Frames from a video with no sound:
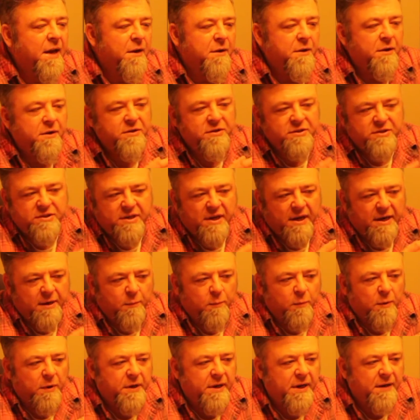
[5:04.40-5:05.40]
you just kind
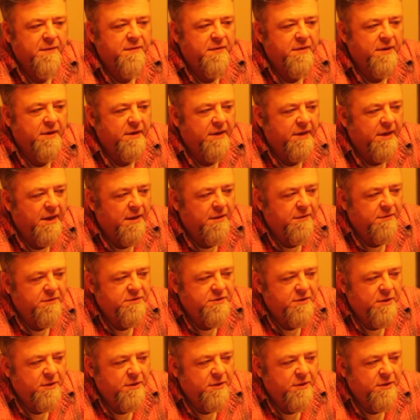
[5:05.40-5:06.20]
of work everything together.